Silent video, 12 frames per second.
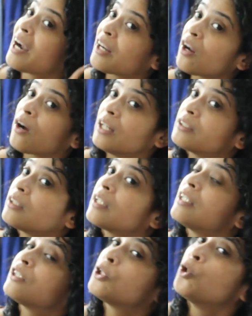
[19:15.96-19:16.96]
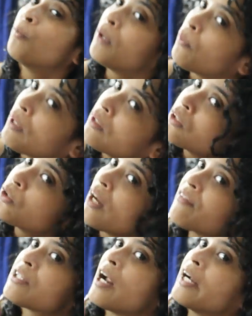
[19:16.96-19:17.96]
right now, considering it's humid weather, so I
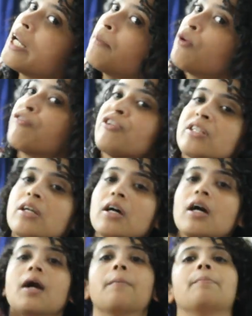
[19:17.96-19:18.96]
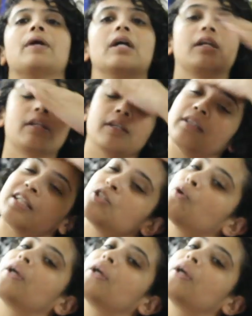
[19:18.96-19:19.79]
have slightly more frizz, but that's